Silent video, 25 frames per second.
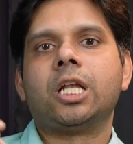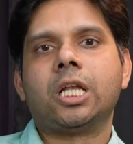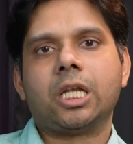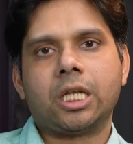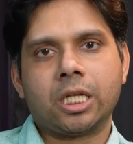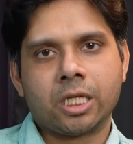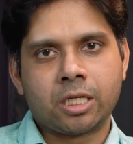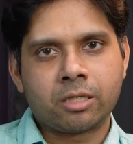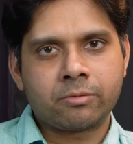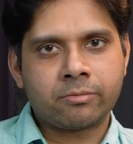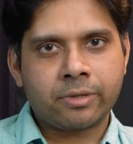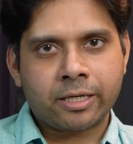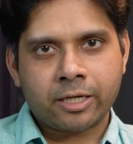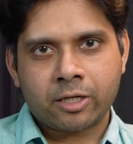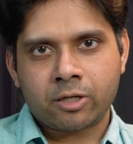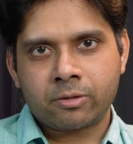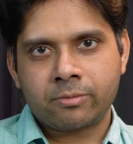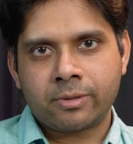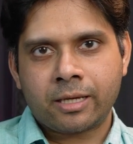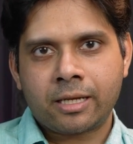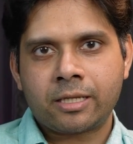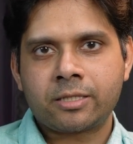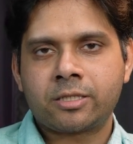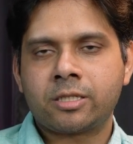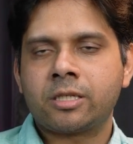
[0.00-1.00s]
learn
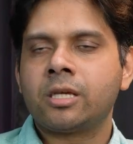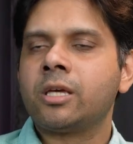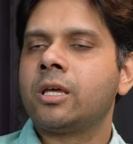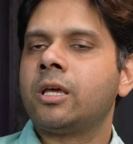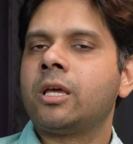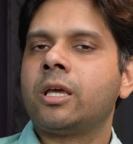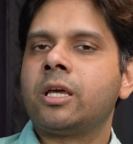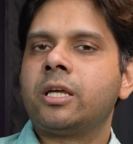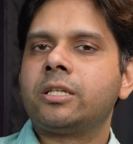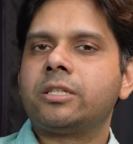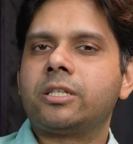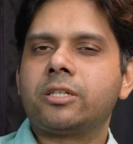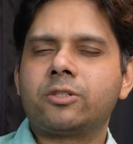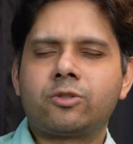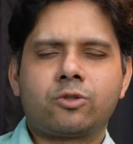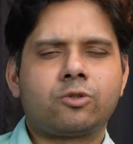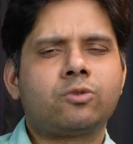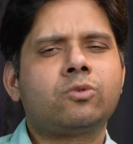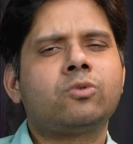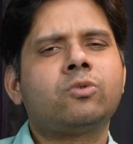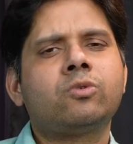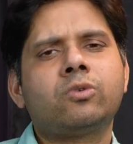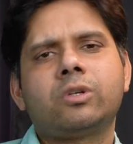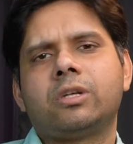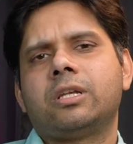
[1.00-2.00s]
microbiology. There's
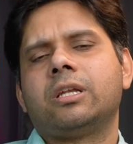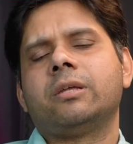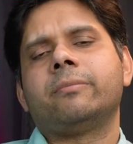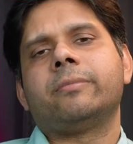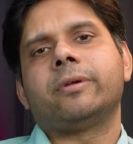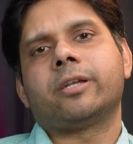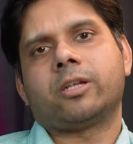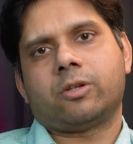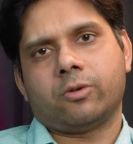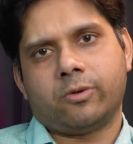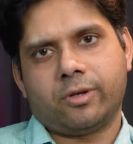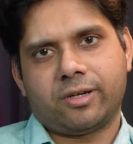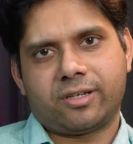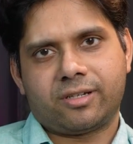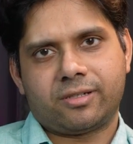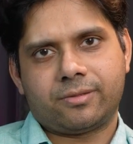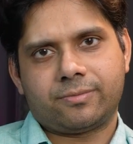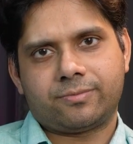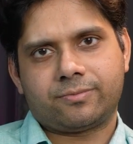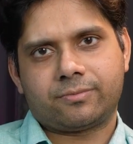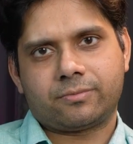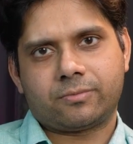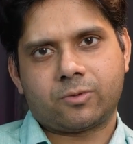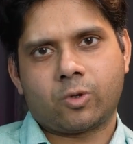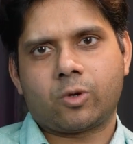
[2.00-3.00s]
no limit to it.
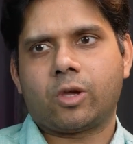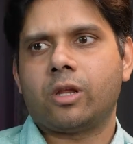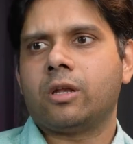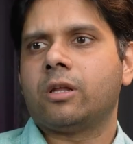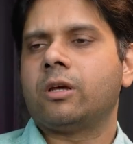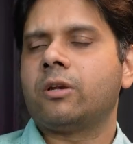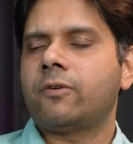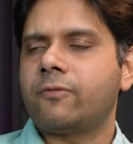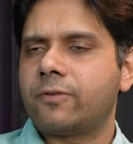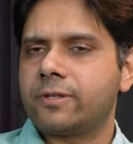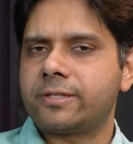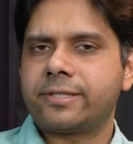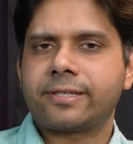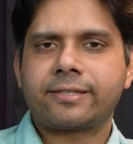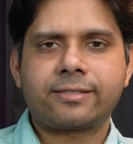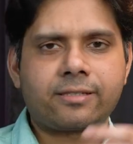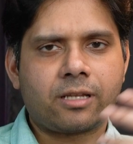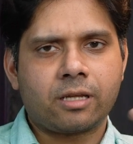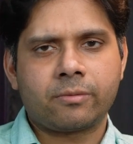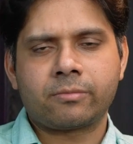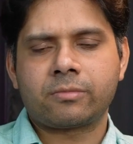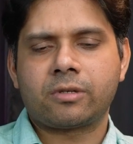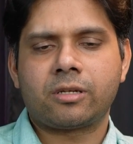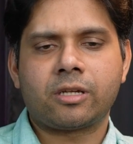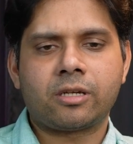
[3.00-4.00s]
Okay, learn physics,
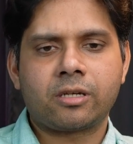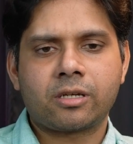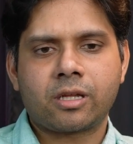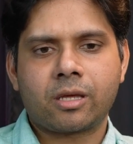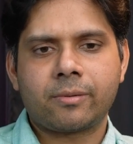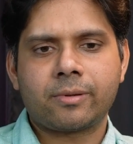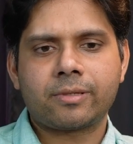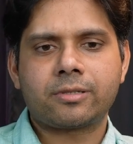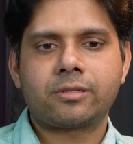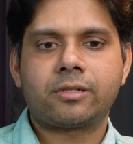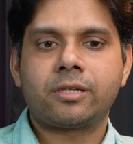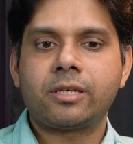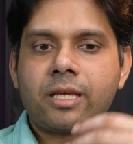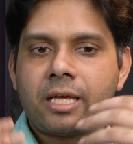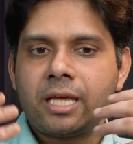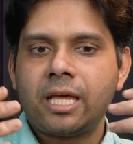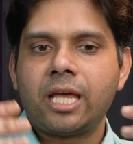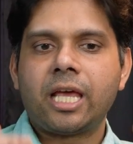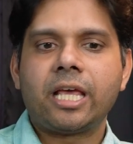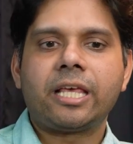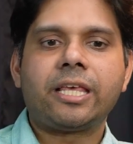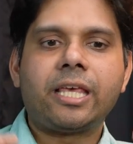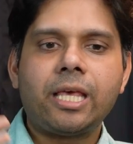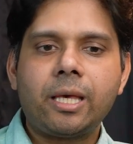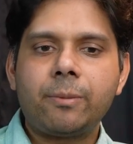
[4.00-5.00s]
learn chemistry,
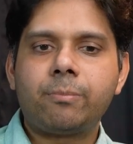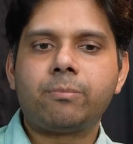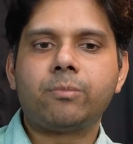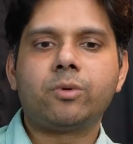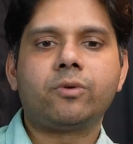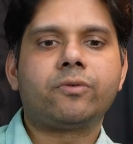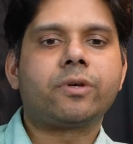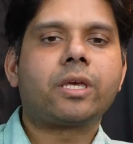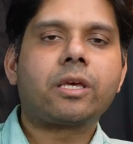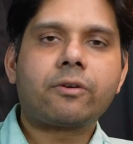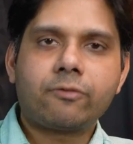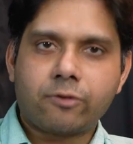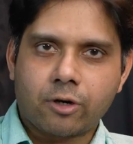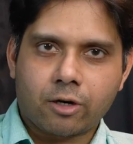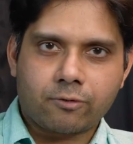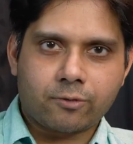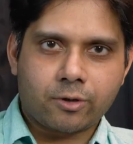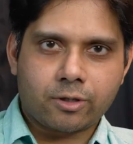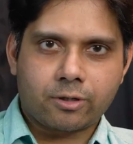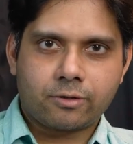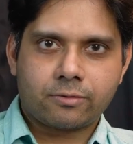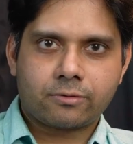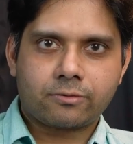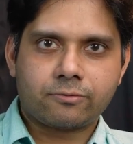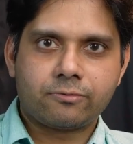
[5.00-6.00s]
keep moving
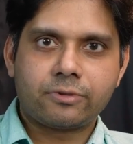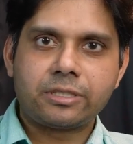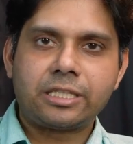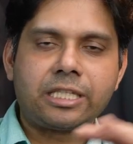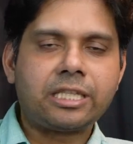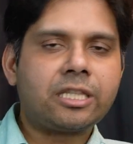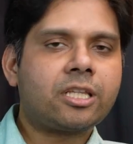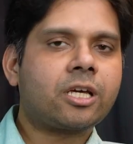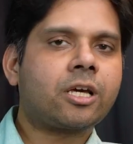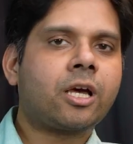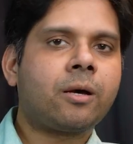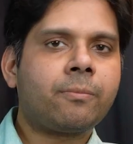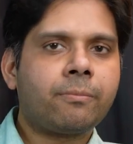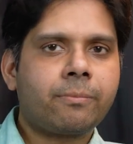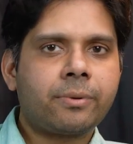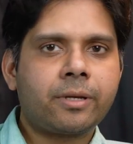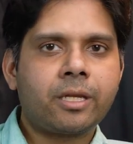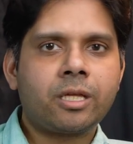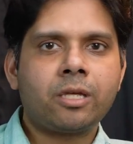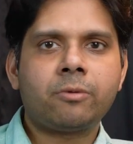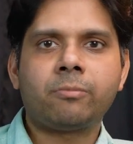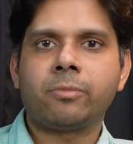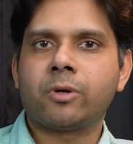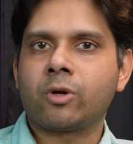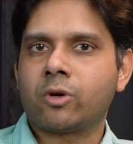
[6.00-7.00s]
forward. Within the
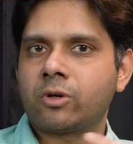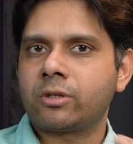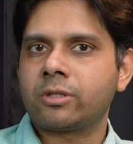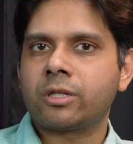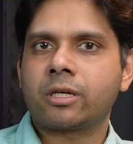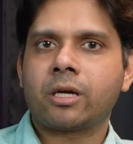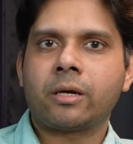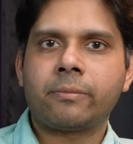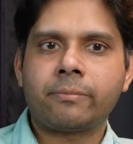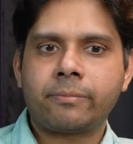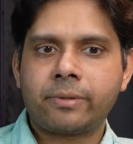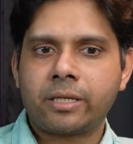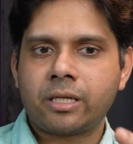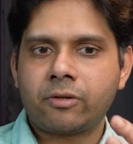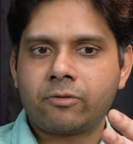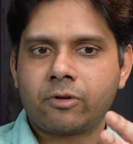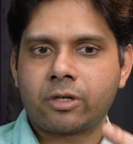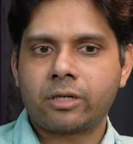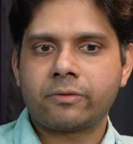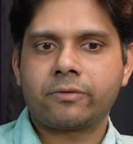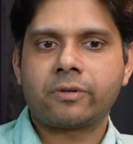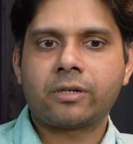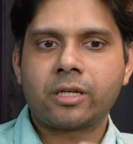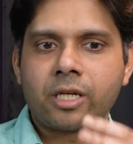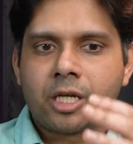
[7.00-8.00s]
company, beyond the company,
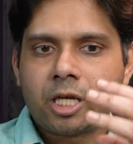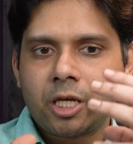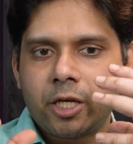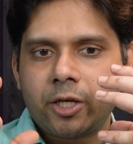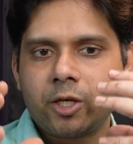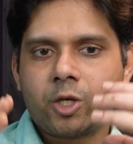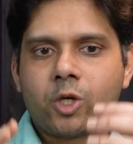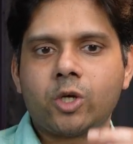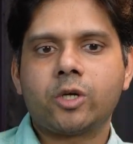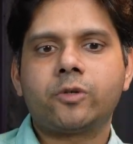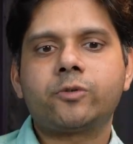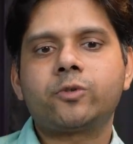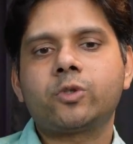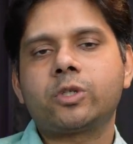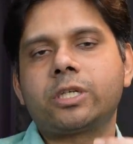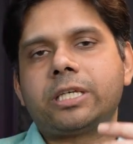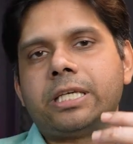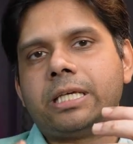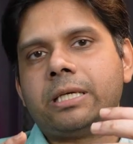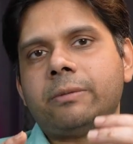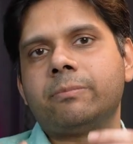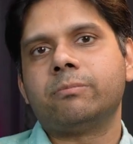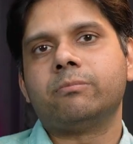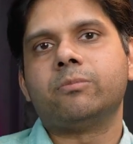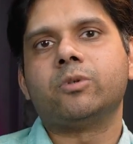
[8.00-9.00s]
whatever, you have to
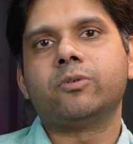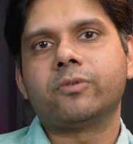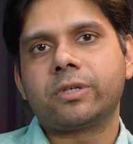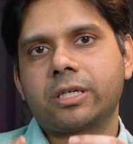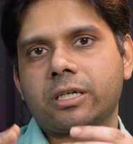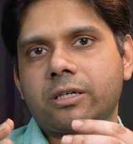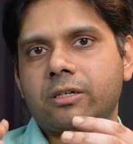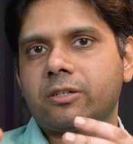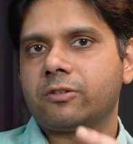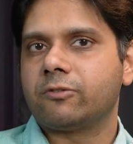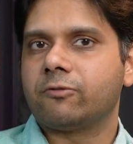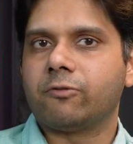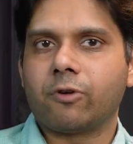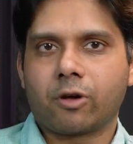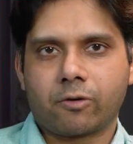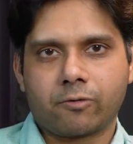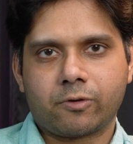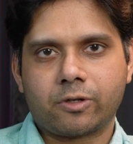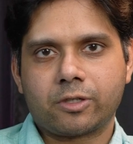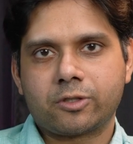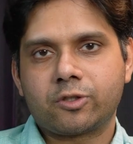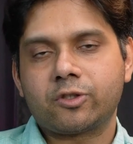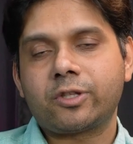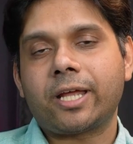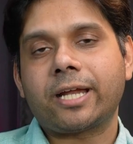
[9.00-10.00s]
keep moving
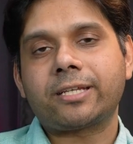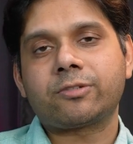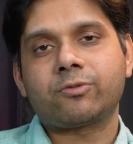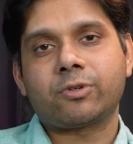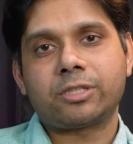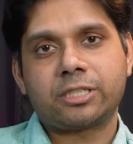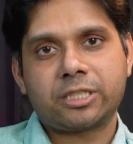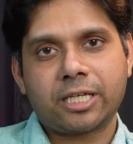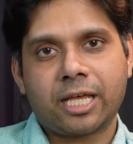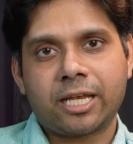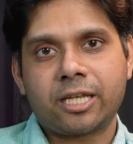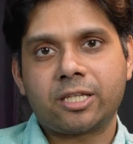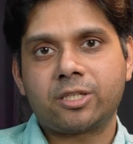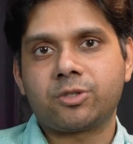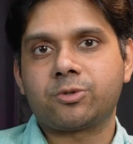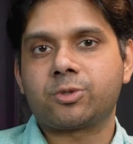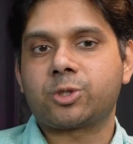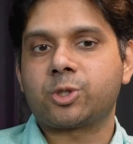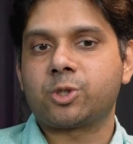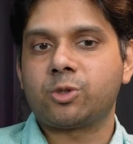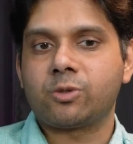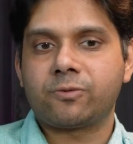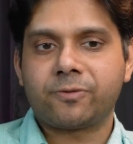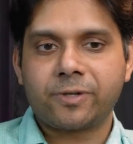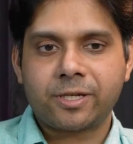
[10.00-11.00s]
forward. So that's one challenge
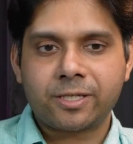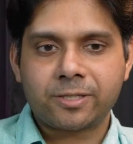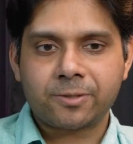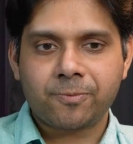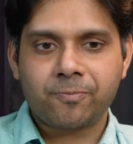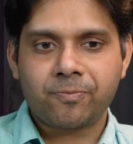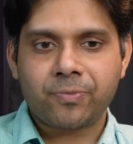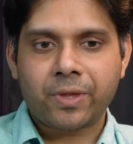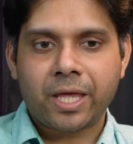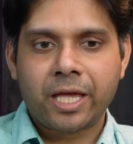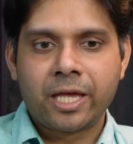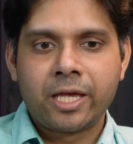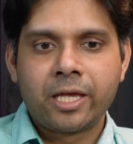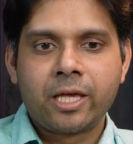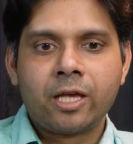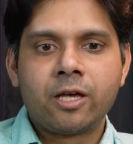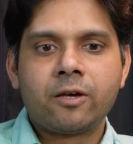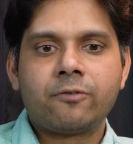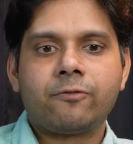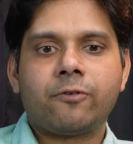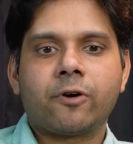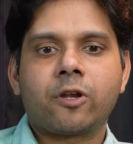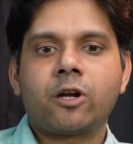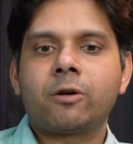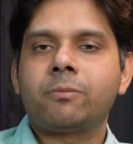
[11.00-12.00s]
which you'll face.
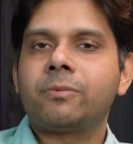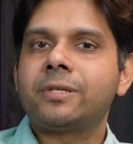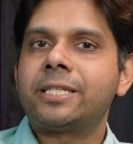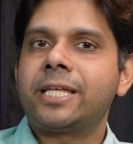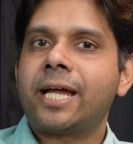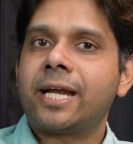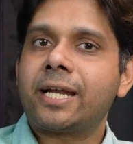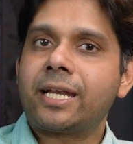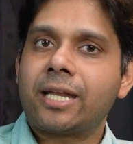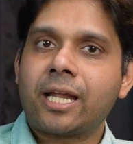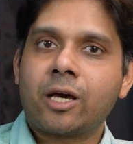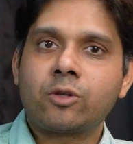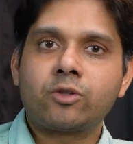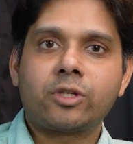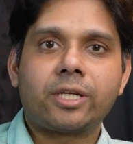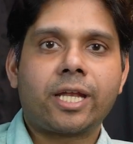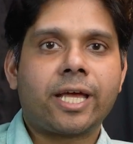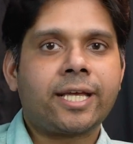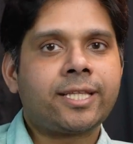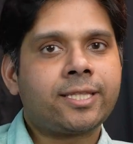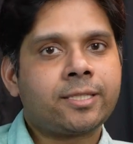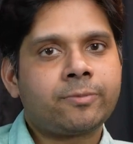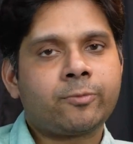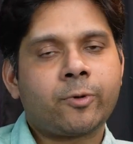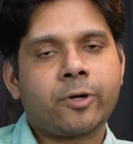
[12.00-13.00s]
Followed by that, now the
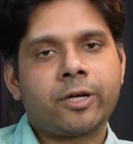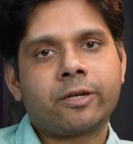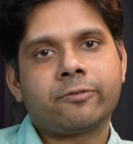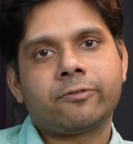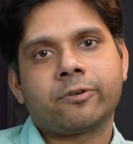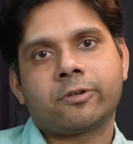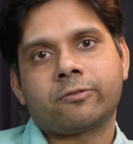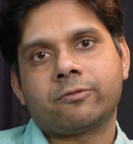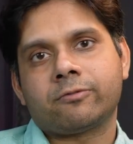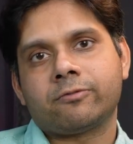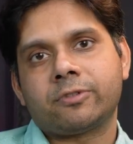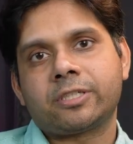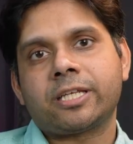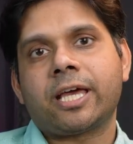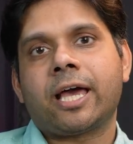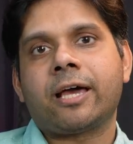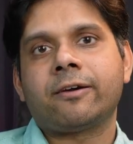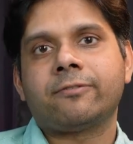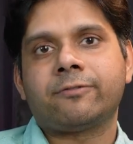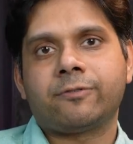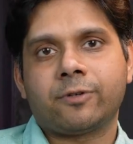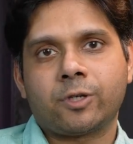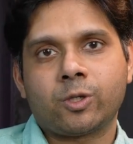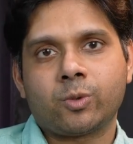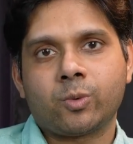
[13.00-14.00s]
ninth point which I
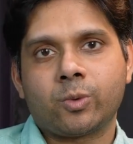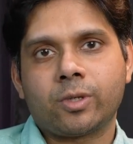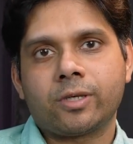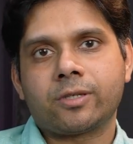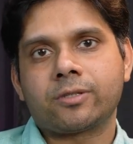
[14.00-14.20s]
have for you